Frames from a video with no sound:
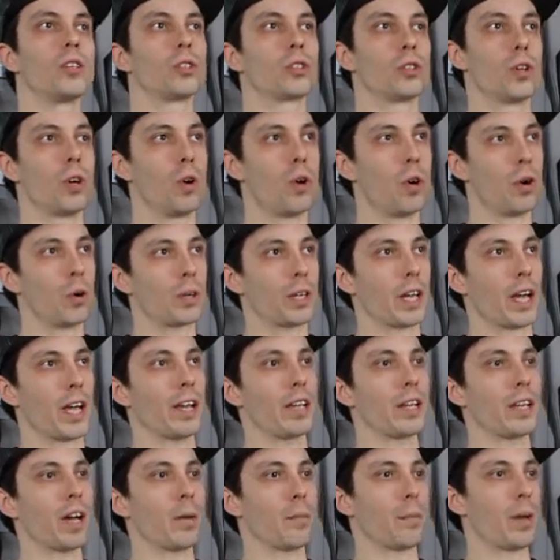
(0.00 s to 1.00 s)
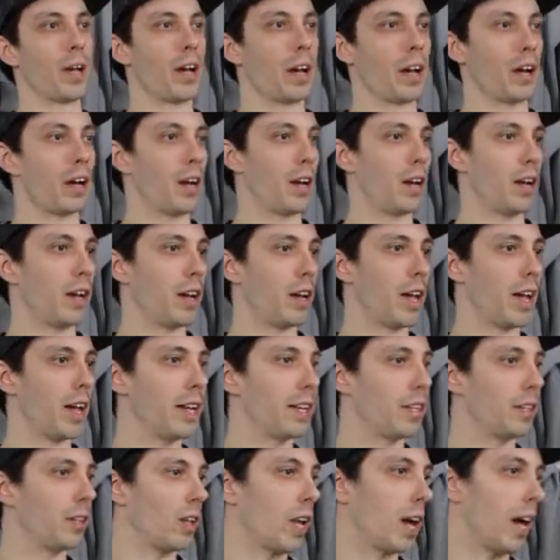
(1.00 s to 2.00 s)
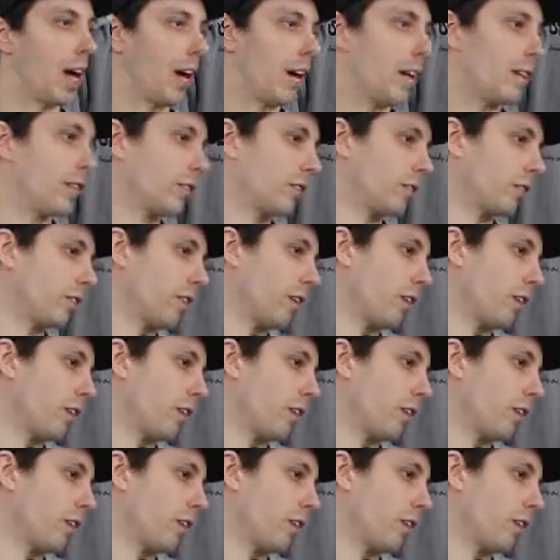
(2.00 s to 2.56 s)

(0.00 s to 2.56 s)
So okay, yeah, uh, heady glass.